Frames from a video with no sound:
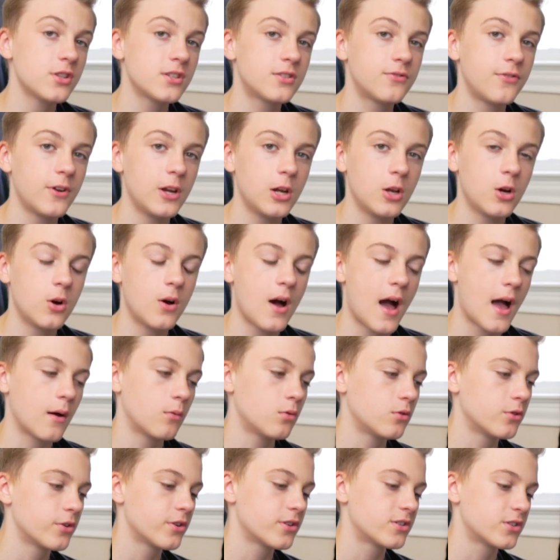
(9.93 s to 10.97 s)
this video, I
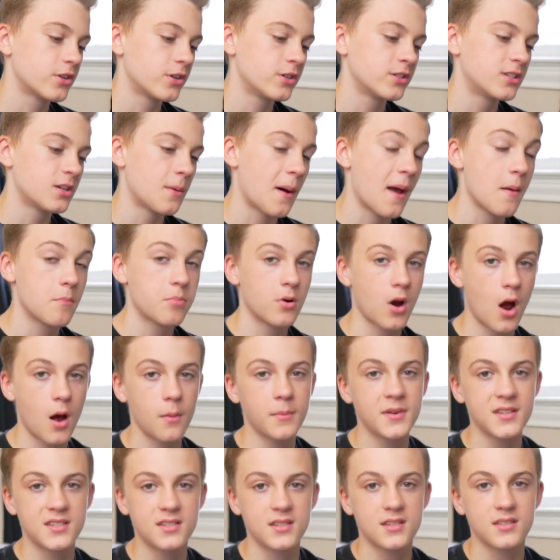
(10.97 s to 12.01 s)
will return to my
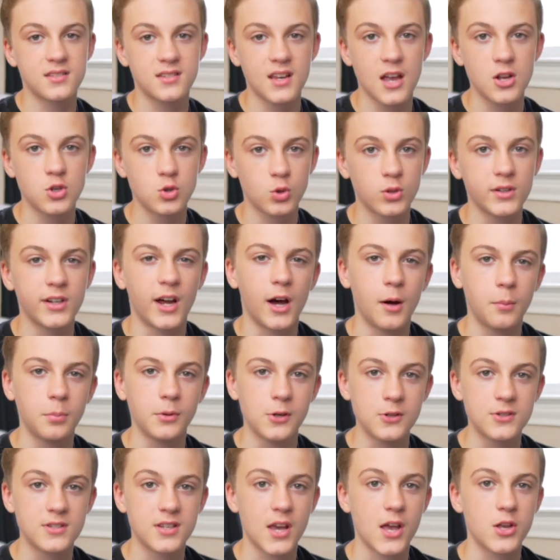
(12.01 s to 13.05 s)
promised scheduled
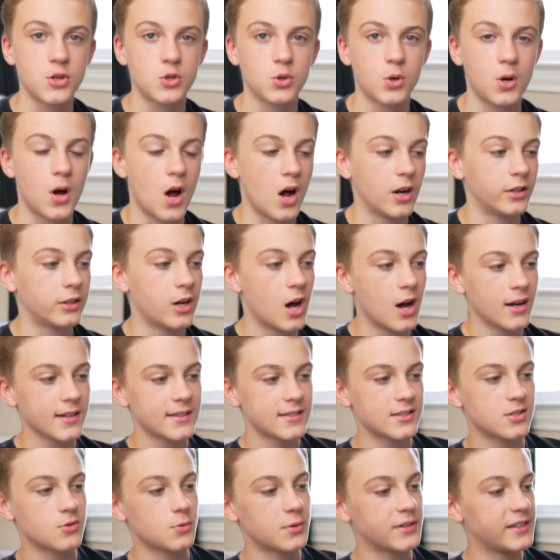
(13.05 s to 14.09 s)
upload schedule on
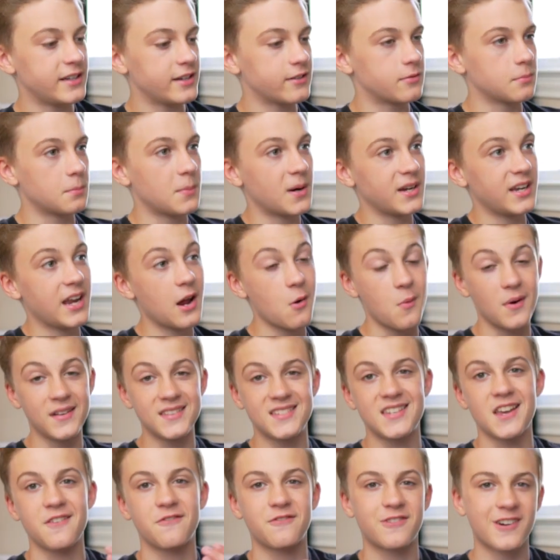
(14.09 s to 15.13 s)
August twentieth, Monday,
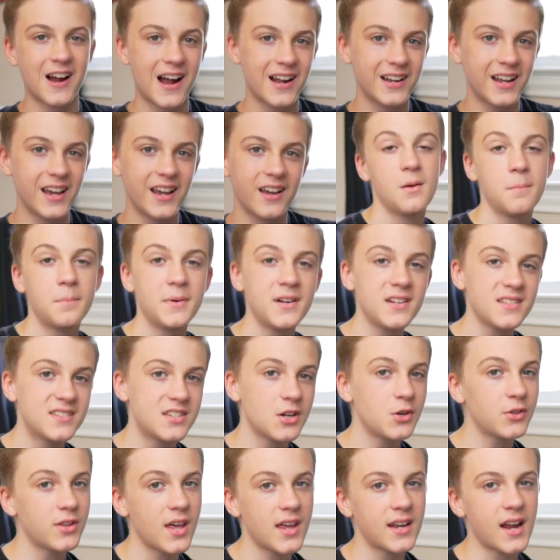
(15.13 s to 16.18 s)
Wednesday, Friday. But
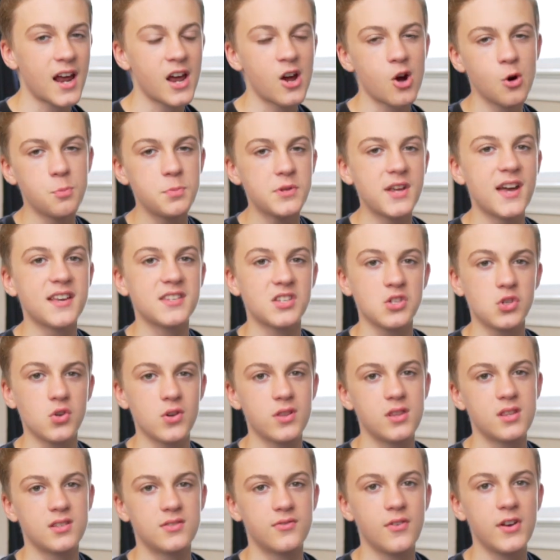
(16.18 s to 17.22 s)
until then, I hope you guys
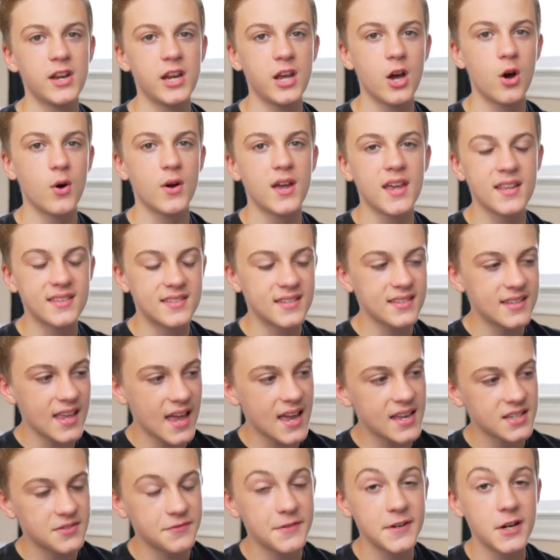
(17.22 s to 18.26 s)
enjoyed this video. In
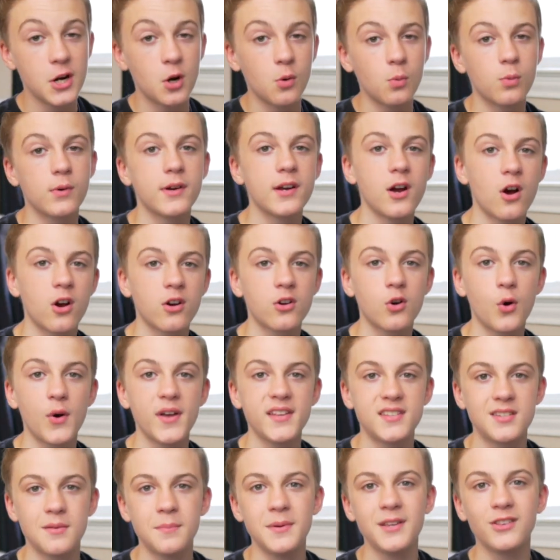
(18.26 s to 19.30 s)
today's video, we are
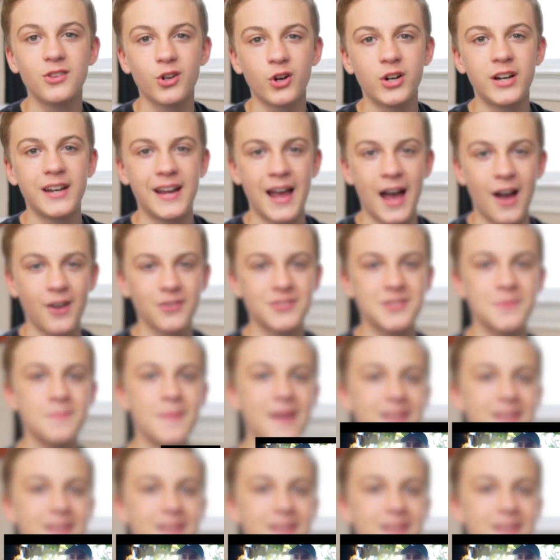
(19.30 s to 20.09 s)
going to be learning how to